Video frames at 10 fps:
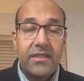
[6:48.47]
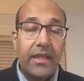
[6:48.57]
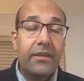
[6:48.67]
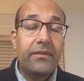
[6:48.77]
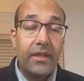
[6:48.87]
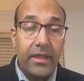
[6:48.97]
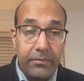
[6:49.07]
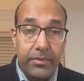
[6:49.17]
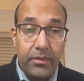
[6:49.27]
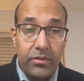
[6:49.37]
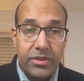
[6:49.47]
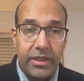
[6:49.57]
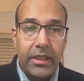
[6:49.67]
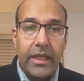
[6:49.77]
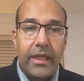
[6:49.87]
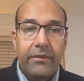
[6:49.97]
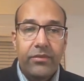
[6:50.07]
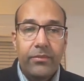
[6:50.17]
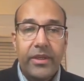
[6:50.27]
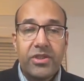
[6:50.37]
in the embryology
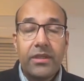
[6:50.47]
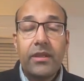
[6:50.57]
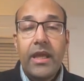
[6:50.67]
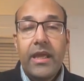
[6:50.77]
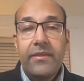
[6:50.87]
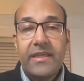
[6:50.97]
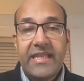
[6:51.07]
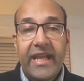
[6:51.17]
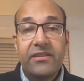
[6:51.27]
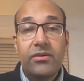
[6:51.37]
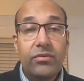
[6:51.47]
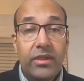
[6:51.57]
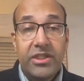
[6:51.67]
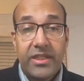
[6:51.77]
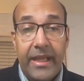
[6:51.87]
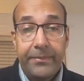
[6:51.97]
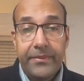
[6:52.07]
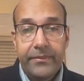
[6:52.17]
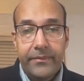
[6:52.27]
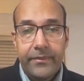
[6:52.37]
formation, the secondary neurulation happened.
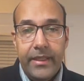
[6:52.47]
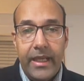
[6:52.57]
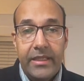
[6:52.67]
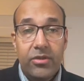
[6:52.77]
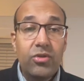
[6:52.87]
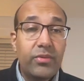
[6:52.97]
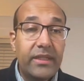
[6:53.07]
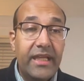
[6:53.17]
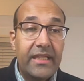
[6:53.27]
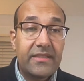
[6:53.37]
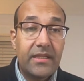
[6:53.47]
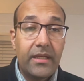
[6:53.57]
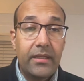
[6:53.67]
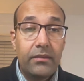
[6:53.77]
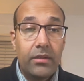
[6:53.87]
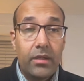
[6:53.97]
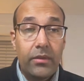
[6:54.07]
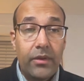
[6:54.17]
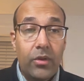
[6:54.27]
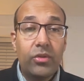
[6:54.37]
And usually it's
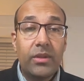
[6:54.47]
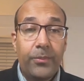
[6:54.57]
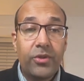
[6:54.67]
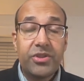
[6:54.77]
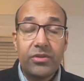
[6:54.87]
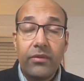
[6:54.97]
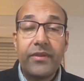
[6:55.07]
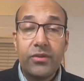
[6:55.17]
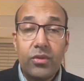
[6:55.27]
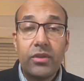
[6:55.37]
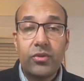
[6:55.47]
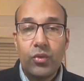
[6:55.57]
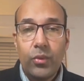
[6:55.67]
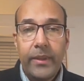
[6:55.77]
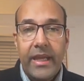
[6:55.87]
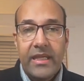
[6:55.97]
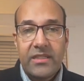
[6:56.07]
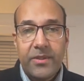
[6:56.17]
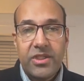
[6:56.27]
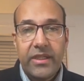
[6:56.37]
the caudal portion of the neurotube,
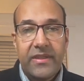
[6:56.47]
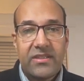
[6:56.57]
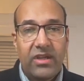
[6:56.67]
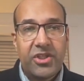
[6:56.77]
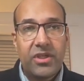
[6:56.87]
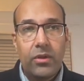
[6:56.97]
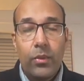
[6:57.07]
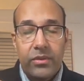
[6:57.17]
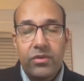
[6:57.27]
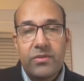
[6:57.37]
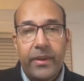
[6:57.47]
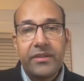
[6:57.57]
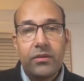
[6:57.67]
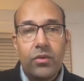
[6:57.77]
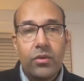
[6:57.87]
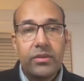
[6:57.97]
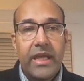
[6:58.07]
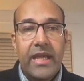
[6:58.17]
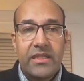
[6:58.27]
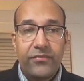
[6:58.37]
especially the structure lower to spinal cord,
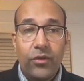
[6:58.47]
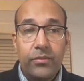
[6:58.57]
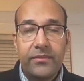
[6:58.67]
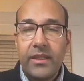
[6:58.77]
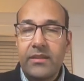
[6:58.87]
is formed,